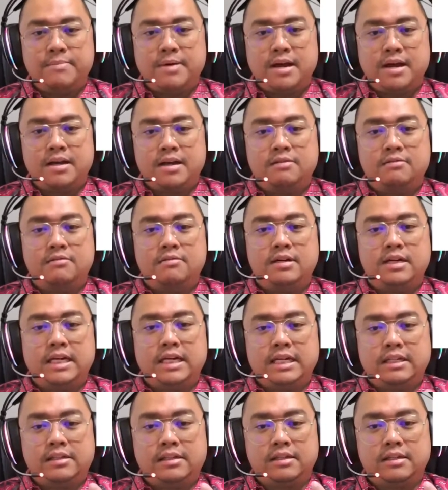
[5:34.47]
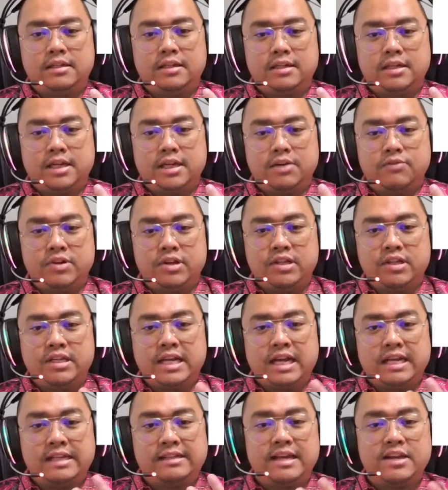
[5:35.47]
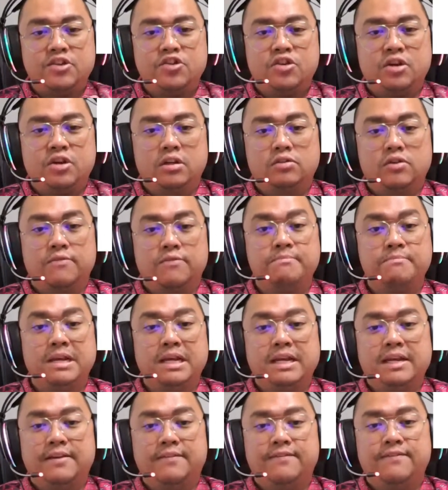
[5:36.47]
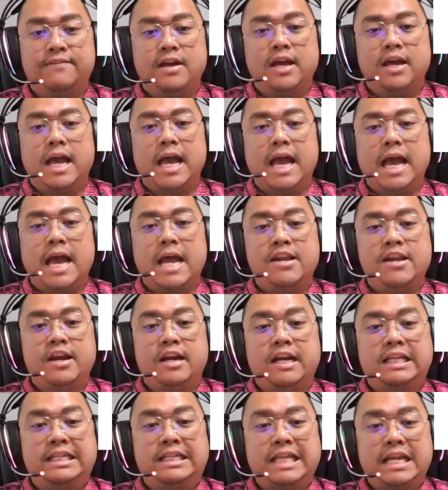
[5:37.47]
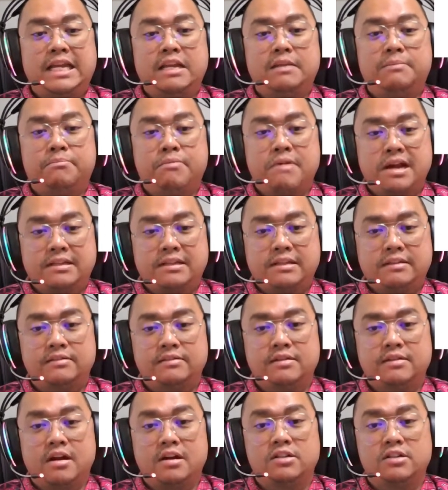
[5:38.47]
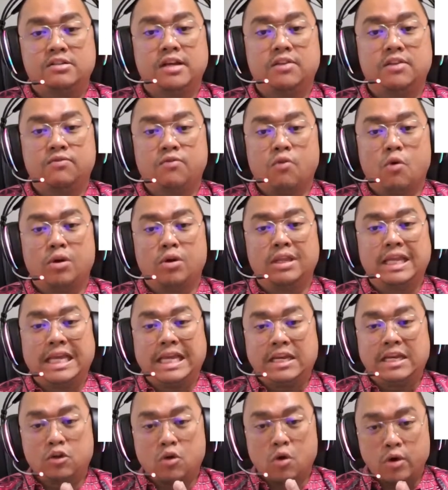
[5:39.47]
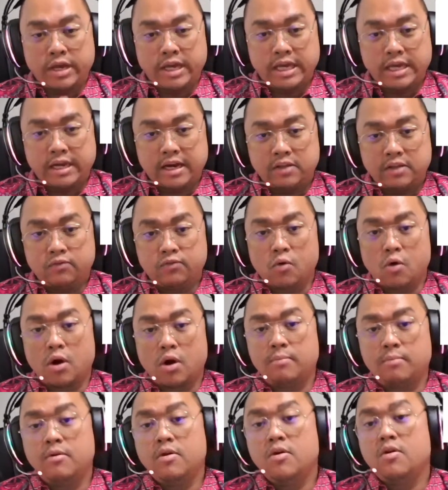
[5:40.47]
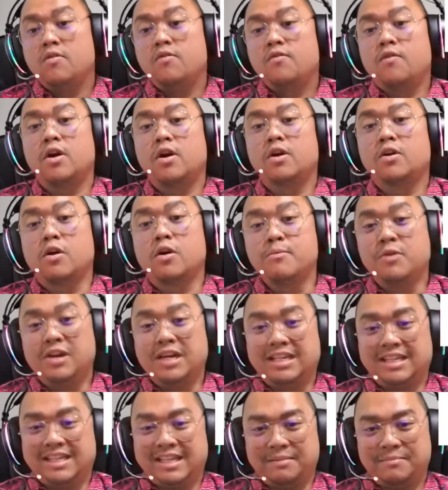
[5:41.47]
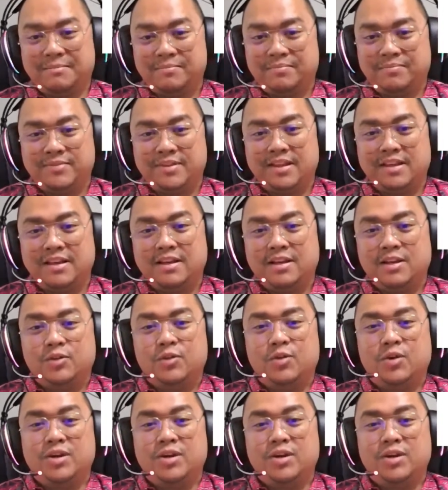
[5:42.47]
Now, kerygma is in which the essentials of belief and their attendant practices are set forth in coherent form for a community.